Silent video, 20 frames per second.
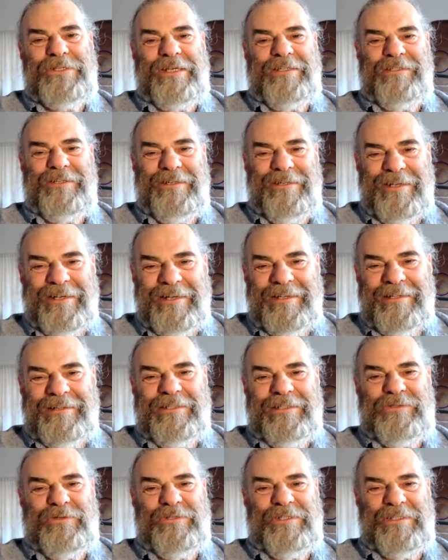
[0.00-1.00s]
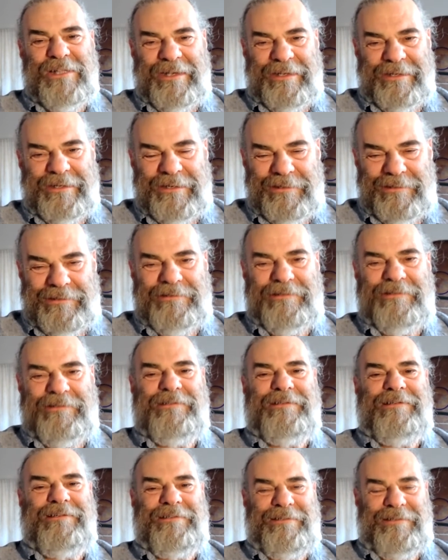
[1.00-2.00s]
And this was like,
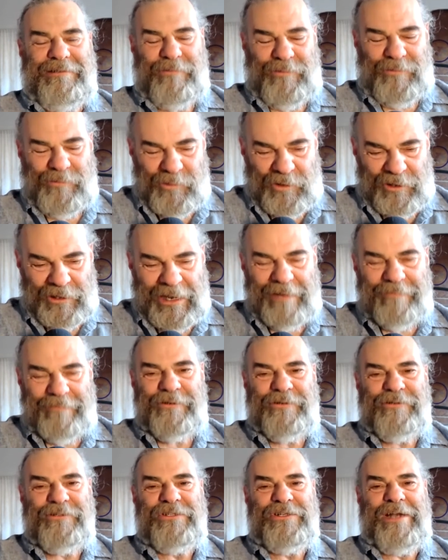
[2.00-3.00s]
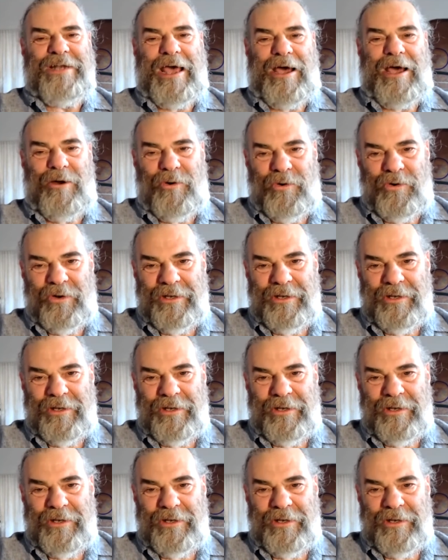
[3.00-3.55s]
we're lovers now.